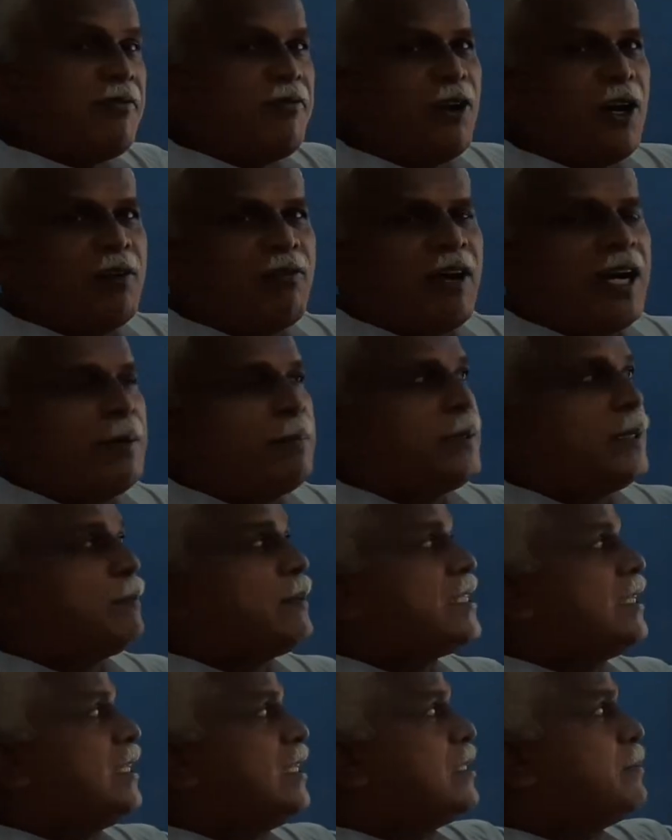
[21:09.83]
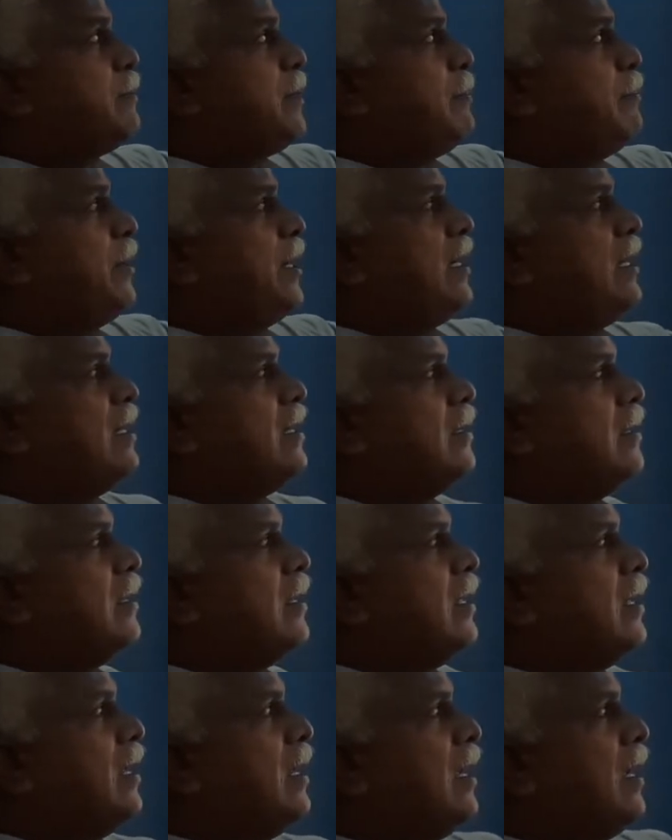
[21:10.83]
for what purpose it is prepared?
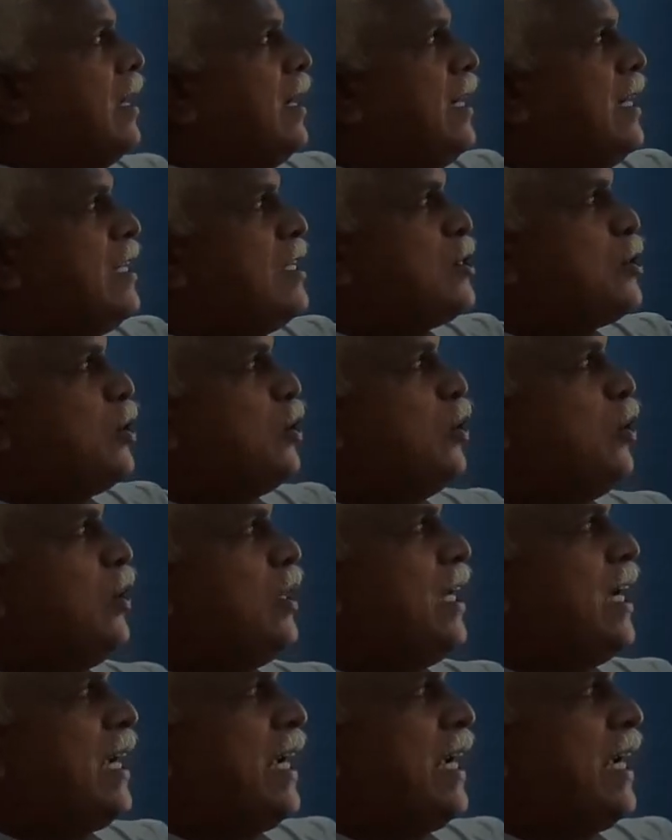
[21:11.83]
It is to know the